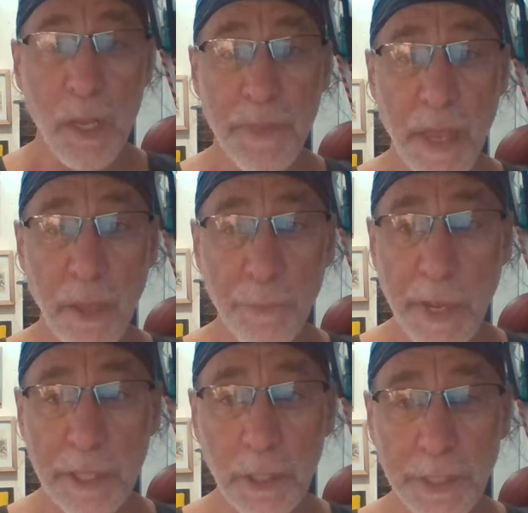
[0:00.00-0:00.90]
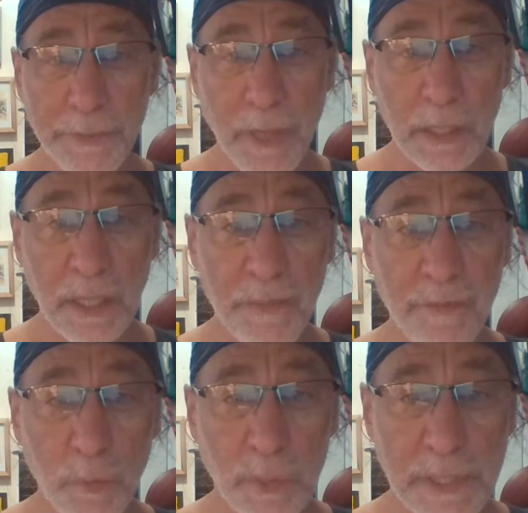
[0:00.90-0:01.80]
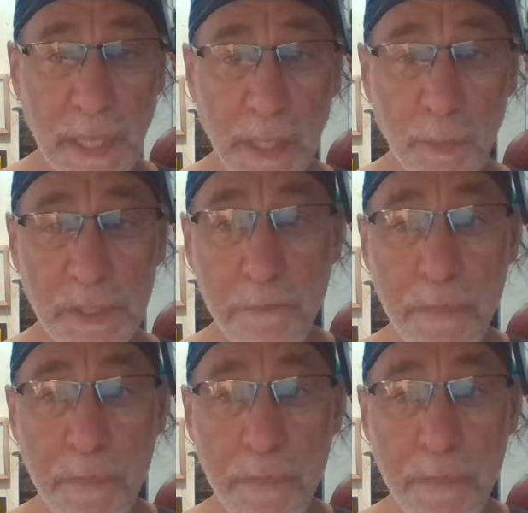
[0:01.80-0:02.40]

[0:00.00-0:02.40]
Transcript: The healthy way to look at 9/11 was that it was a